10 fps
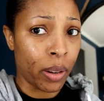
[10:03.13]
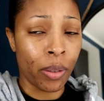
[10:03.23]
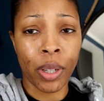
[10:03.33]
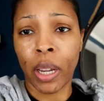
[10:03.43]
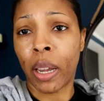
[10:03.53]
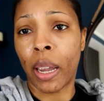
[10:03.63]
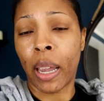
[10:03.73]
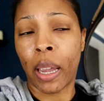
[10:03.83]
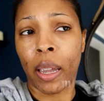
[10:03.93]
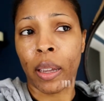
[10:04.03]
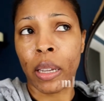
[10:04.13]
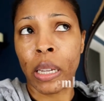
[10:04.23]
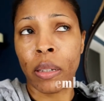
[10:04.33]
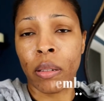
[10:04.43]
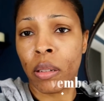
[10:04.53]
the other day
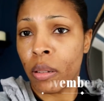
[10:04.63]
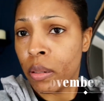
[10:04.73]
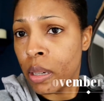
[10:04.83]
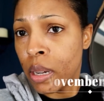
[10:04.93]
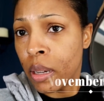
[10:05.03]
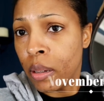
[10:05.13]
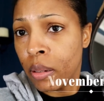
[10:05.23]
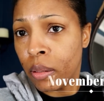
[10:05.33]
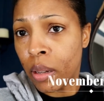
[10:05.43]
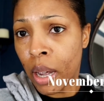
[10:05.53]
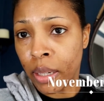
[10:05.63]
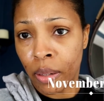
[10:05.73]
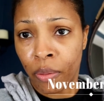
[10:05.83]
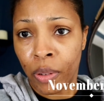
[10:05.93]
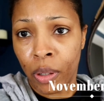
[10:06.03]
and I
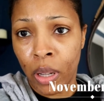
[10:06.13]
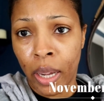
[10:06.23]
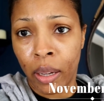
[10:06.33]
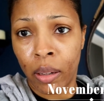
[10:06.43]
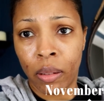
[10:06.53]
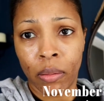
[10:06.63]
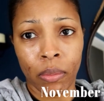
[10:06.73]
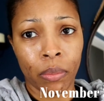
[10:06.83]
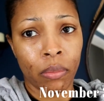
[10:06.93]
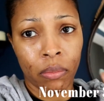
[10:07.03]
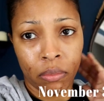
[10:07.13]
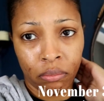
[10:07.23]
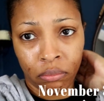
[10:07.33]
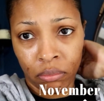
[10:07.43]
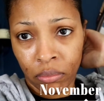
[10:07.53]
didn't feel like.
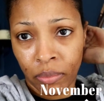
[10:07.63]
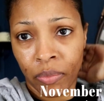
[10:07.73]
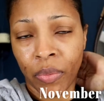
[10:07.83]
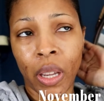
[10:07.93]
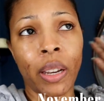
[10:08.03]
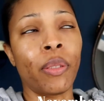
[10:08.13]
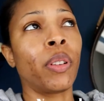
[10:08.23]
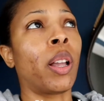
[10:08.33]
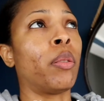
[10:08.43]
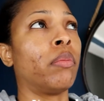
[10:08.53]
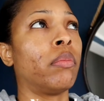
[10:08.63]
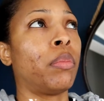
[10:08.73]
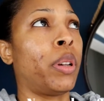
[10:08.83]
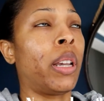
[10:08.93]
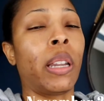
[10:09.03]
Mm, I didn't feel like
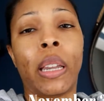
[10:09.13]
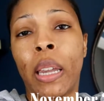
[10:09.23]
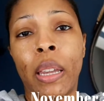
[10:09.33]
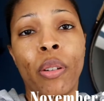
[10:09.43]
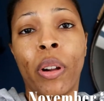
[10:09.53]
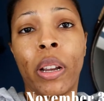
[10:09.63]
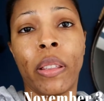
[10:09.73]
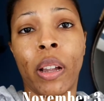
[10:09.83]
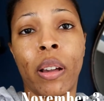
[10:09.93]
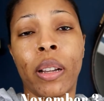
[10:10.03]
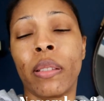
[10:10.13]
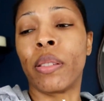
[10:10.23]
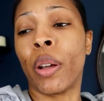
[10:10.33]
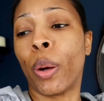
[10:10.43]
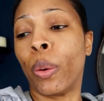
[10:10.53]
putting any heat or anything on it,
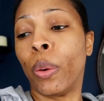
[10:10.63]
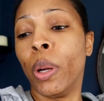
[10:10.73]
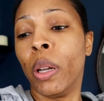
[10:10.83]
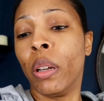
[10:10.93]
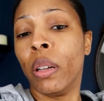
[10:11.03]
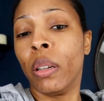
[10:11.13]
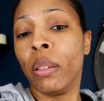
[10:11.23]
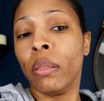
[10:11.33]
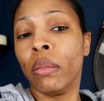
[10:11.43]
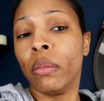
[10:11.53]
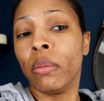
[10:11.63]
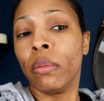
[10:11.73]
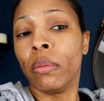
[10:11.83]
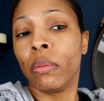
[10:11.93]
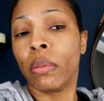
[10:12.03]
so
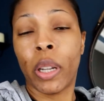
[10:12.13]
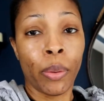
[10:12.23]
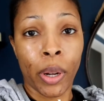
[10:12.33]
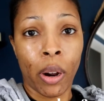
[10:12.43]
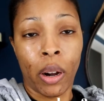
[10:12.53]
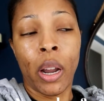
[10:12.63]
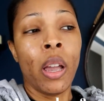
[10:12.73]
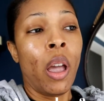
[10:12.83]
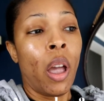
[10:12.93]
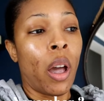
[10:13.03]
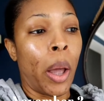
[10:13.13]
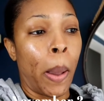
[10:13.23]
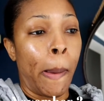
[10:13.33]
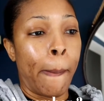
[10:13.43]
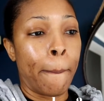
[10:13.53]
here we are.
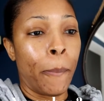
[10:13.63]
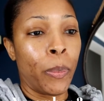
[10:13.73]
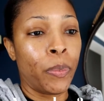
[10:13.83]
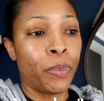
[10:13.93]
Um,